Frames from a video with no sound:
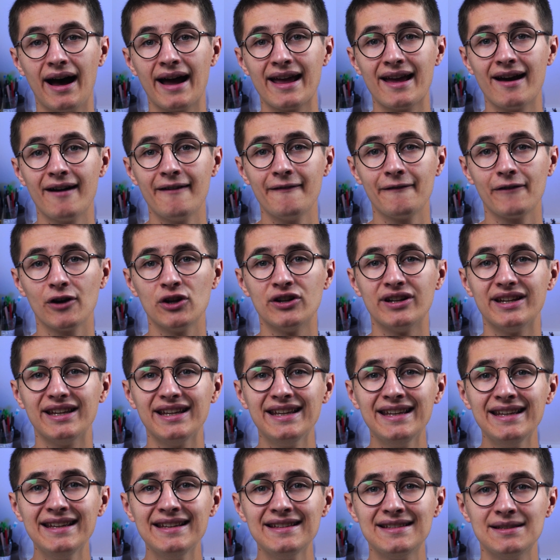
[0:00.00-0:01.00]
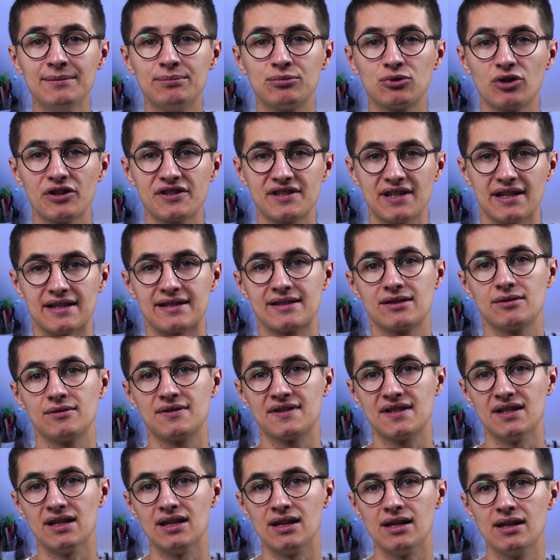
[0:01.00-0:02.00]
I have an easy process to
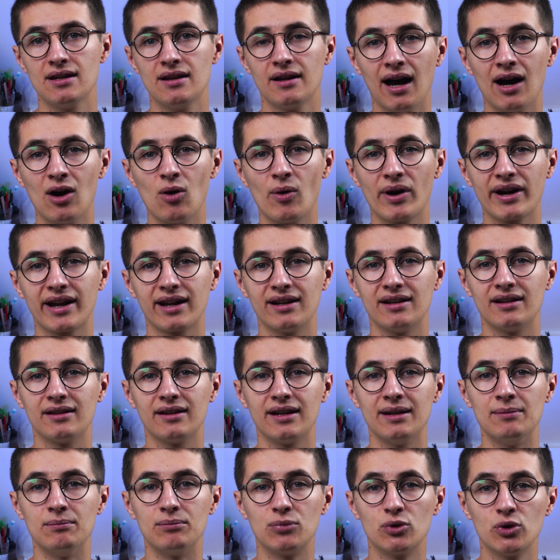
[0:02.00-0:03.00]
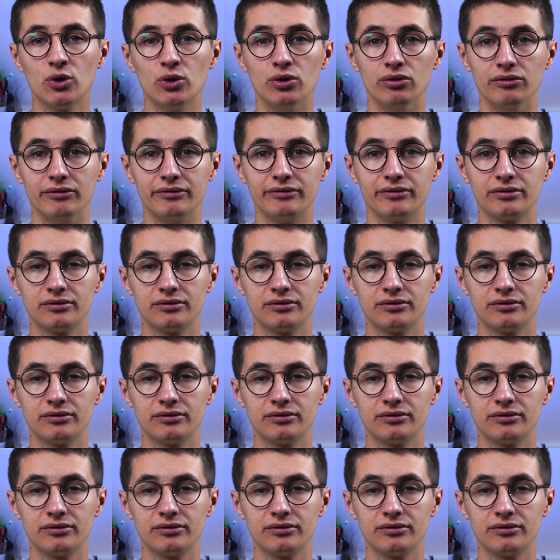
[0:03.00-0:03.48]
see how I can improve.